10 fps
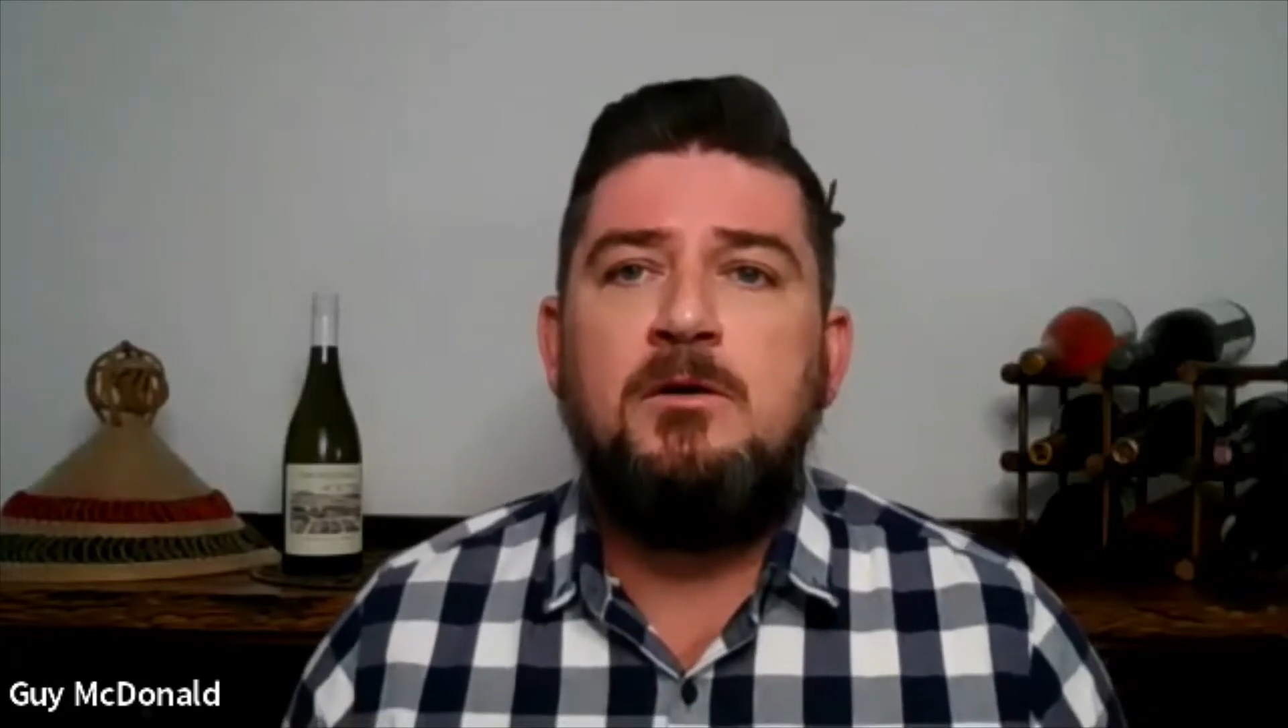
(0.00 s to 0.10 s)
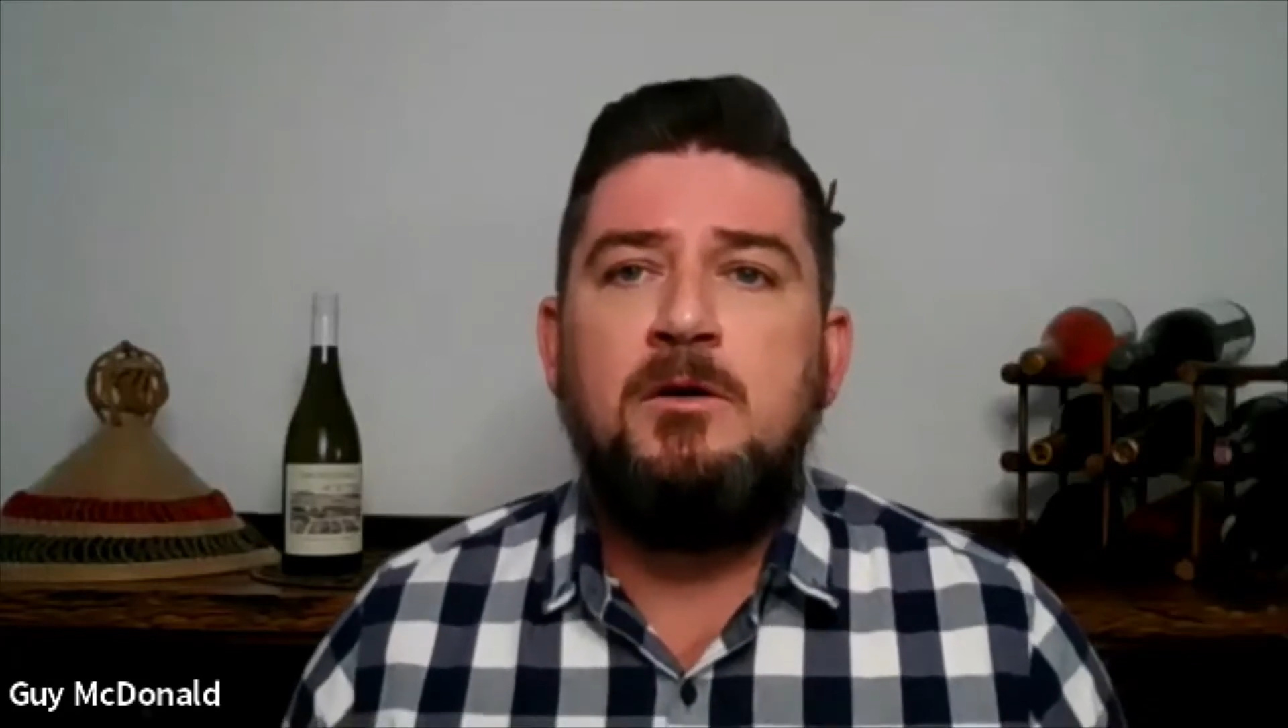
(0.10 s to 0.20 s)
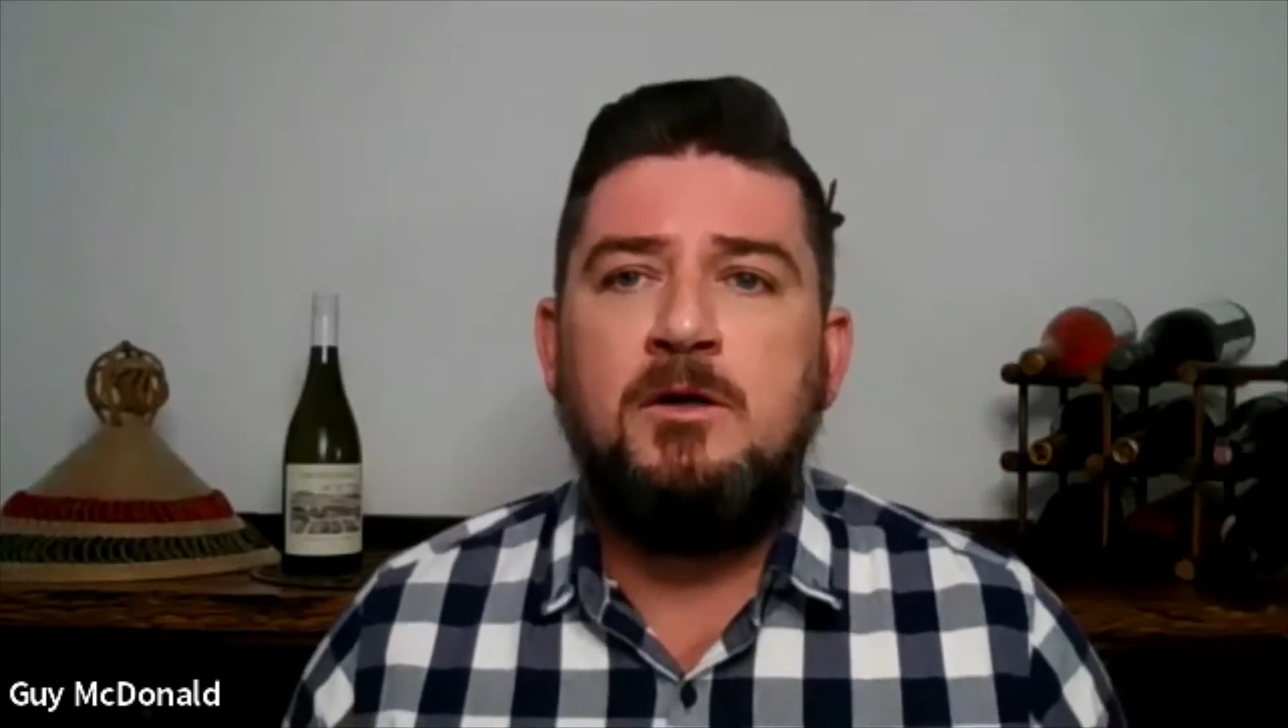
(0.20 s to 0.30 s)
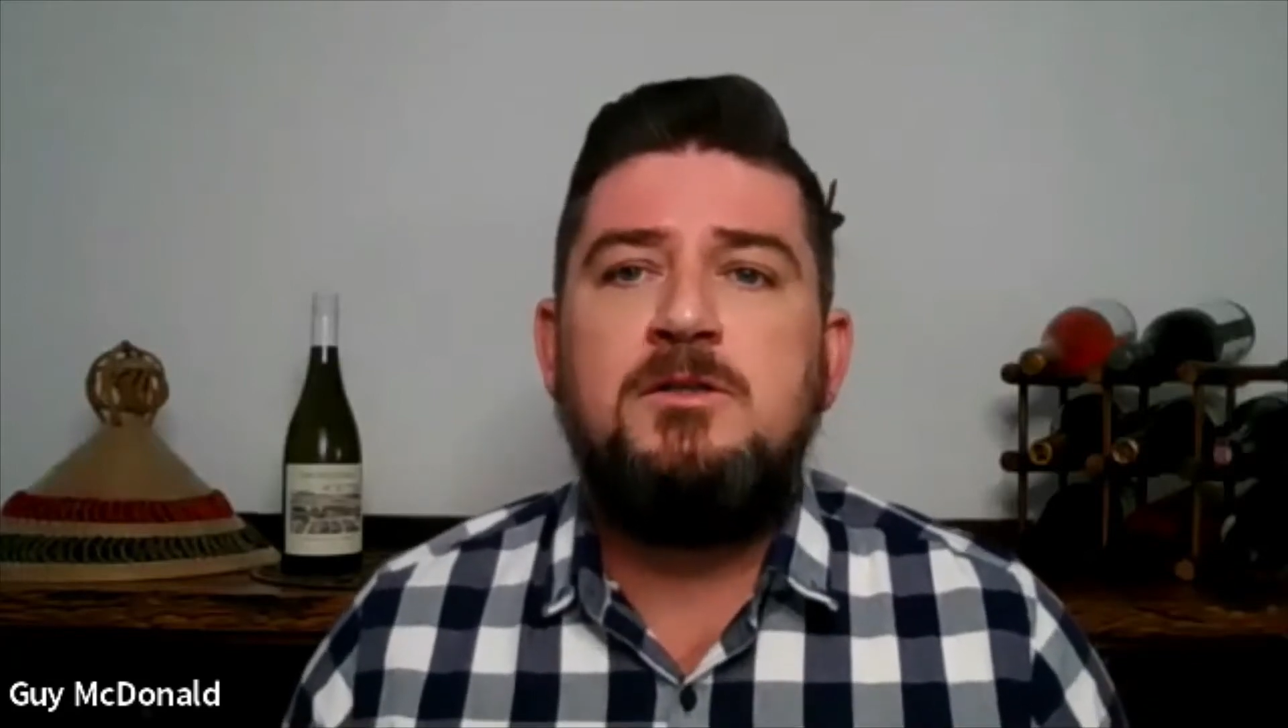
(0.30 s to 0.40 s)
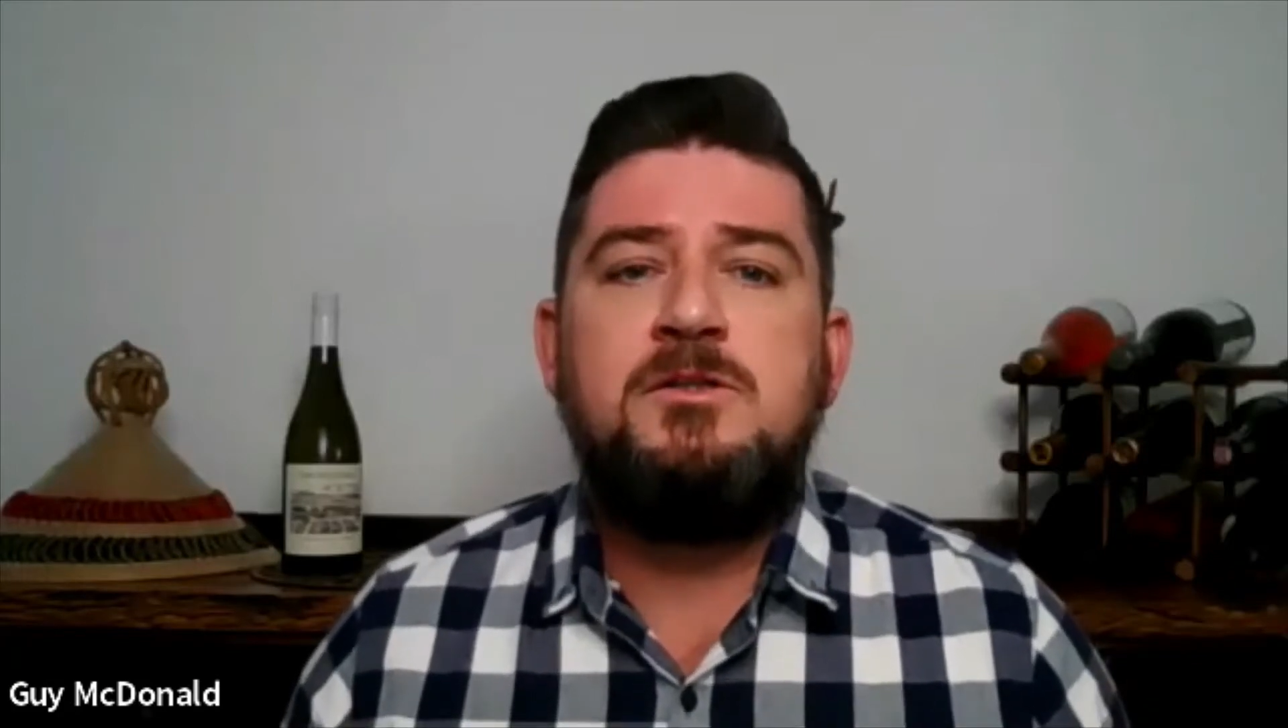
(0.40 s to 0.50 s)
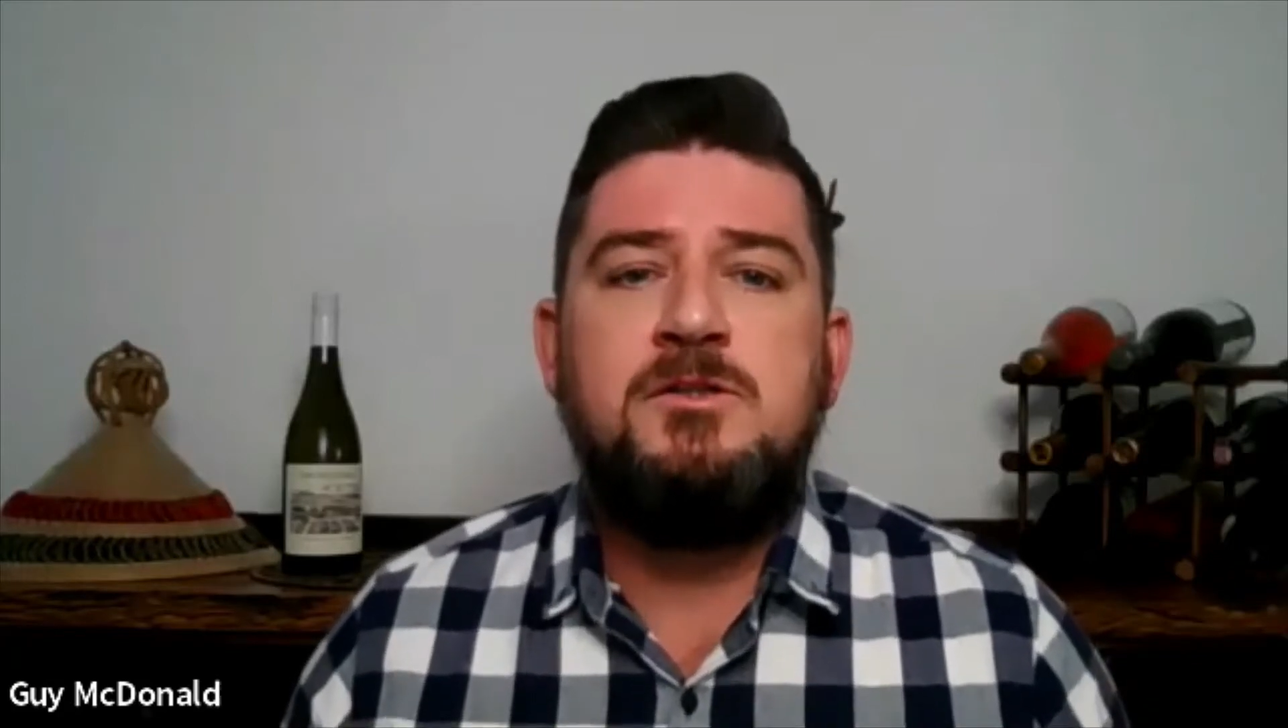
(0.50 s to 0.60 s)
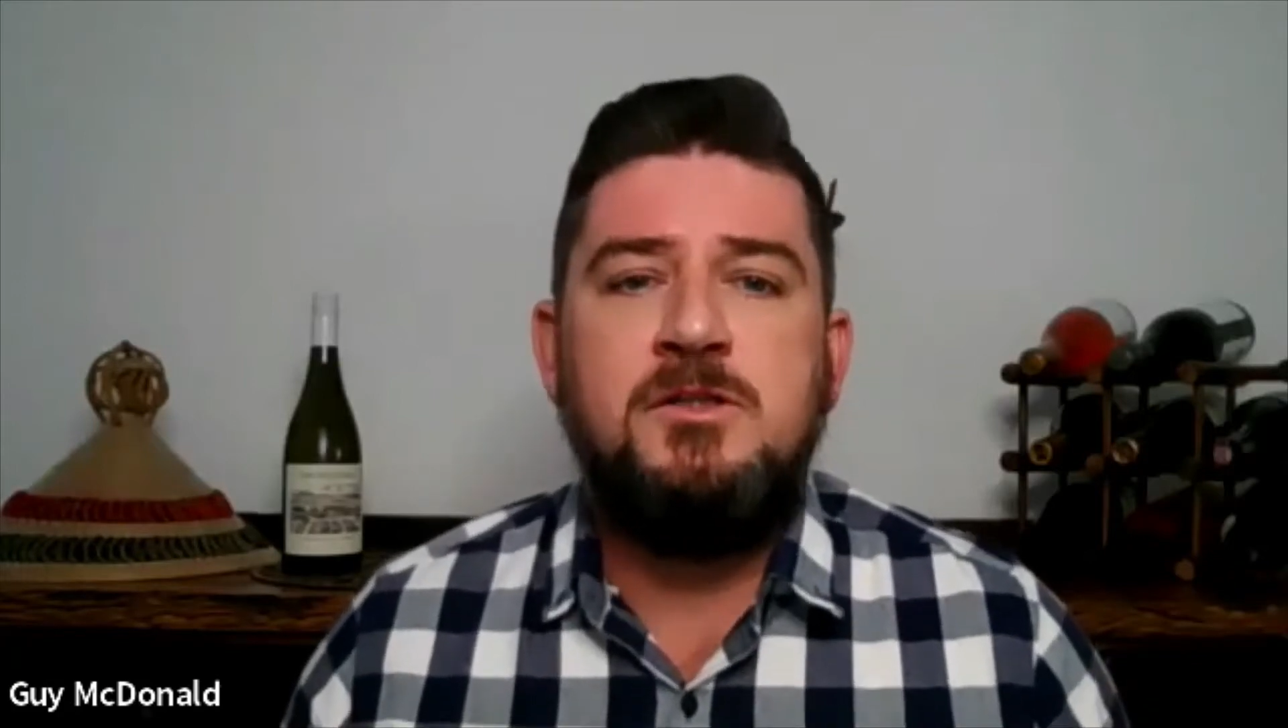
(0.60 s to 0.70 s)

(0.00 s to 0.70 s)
not